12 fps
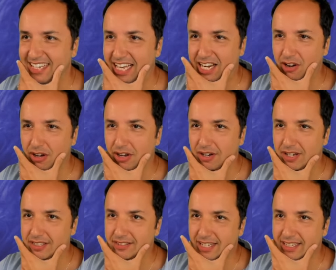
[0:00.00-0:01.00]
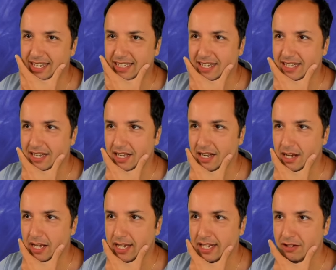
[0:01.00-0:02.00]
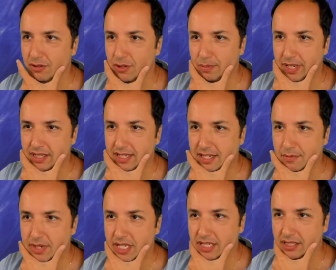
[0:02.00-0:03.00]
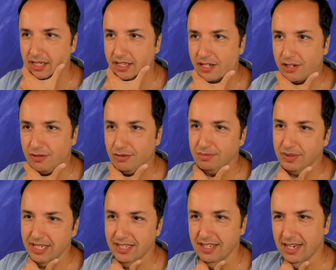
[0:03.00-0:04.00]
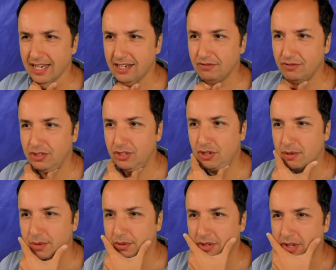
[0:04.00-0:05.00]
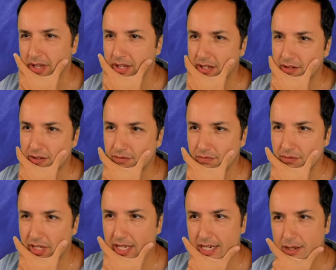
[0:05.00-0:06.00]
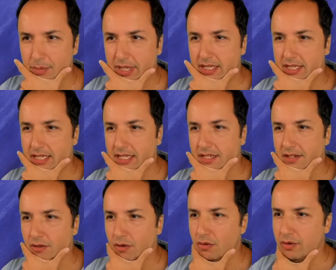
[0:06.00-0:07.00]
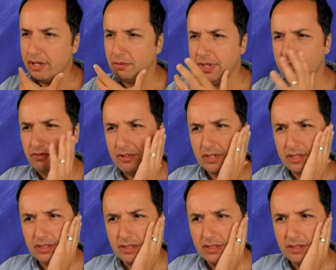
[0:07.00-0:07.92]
And I can also play this immediately, so he's in kind of in trouble. Can he play this? Oh, he went for it.